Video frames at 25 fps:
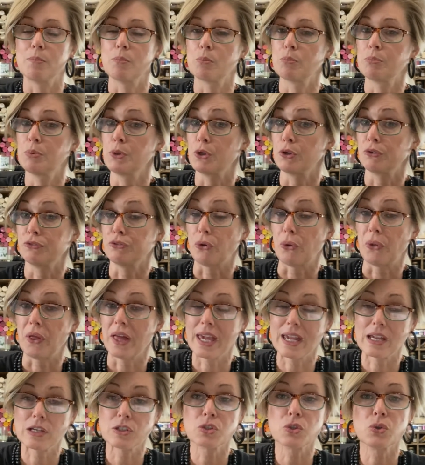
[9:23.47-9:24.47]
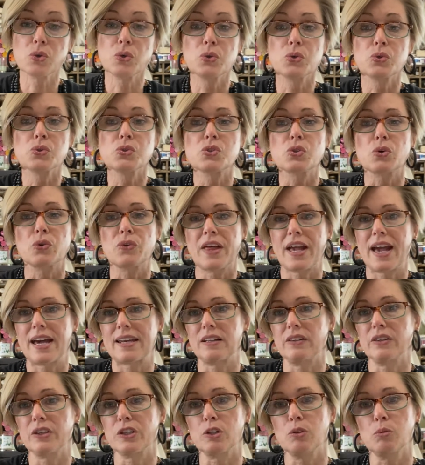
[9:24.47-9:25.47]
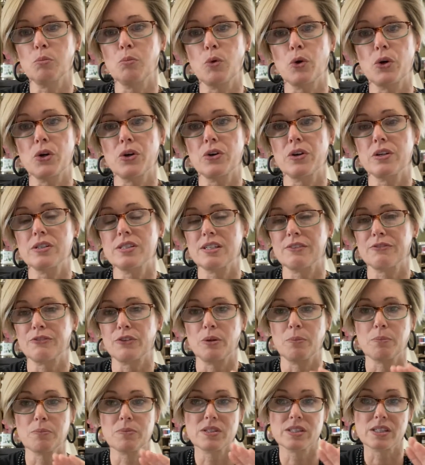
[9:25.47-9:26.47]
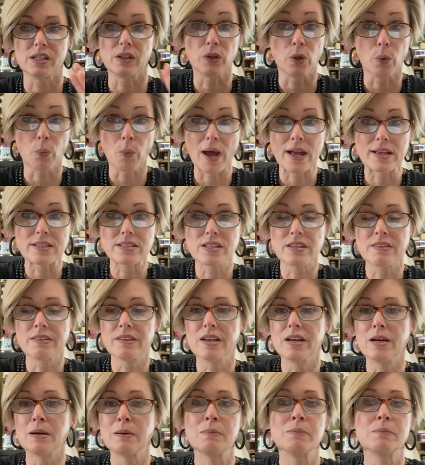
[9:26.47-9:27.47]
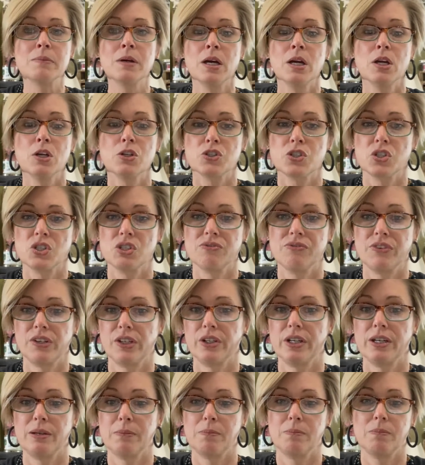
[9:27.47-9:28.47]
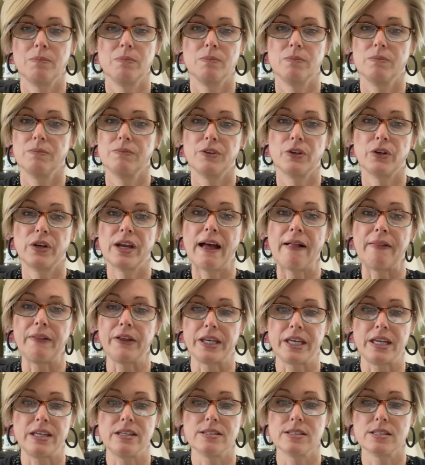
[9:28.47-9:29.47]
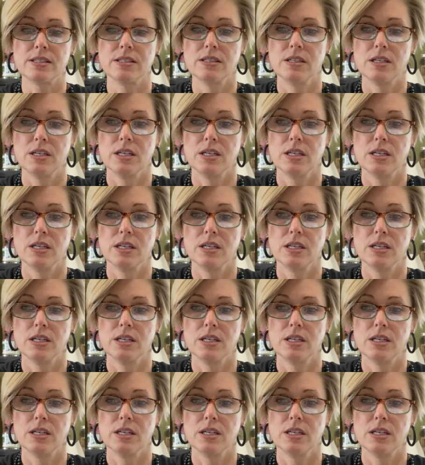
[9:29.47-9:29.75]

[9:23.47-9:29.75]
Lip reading: beautiful handles, or they had a little more different silhouette to them. Just very, very elegant.